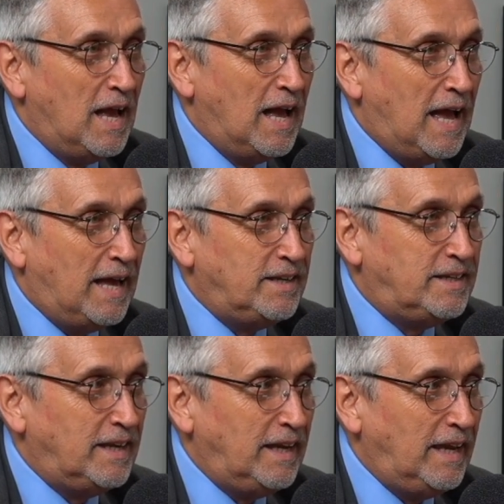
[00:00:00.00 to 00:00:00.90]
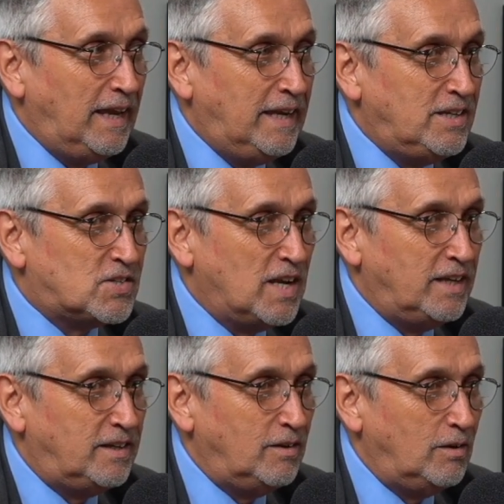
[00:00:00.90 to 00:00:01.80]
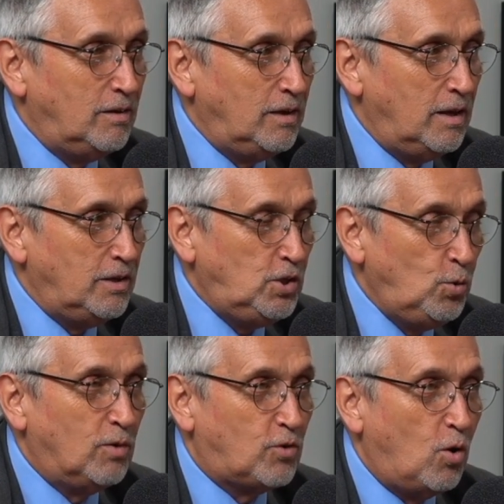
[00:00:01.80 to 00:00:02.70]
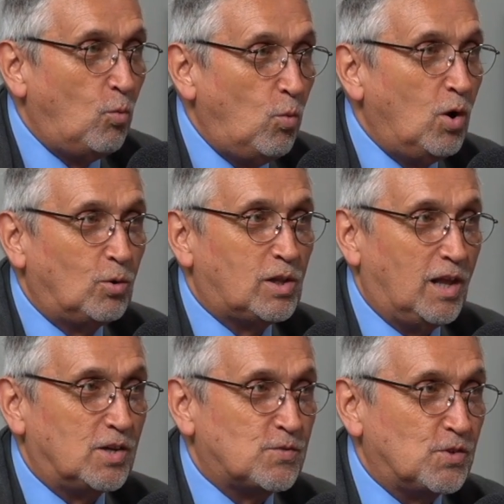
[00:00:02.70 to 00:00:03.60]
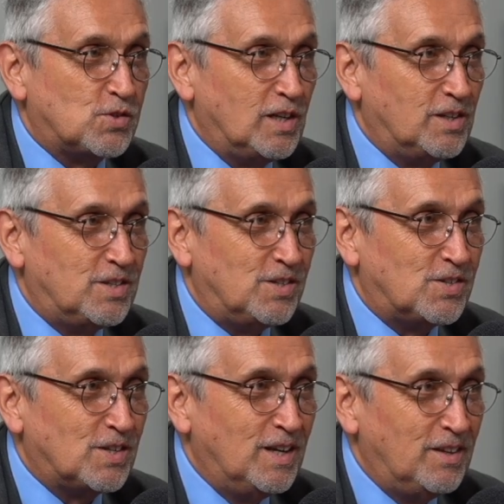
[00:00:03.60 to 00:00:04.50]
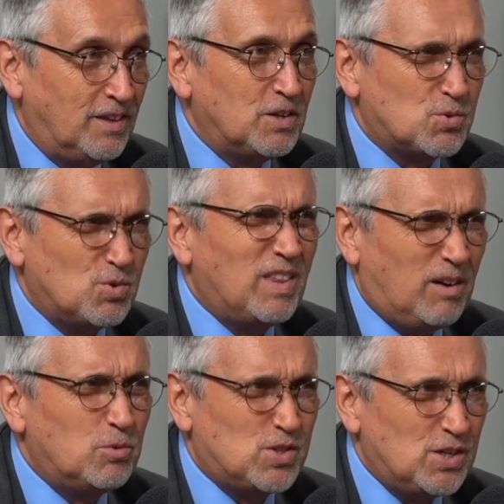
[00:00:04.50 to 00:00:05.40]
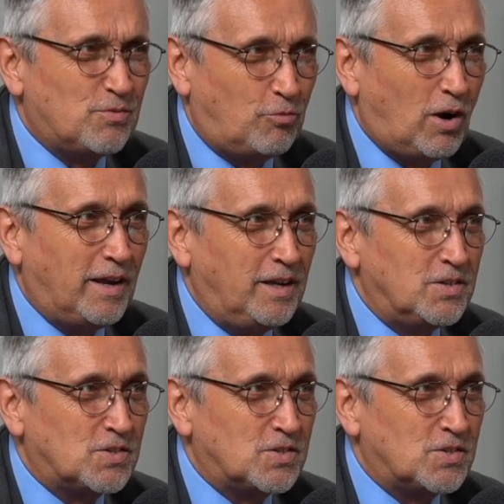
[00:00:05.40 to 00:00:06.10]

and he said, "You have got world-class facilities. That was his phrase.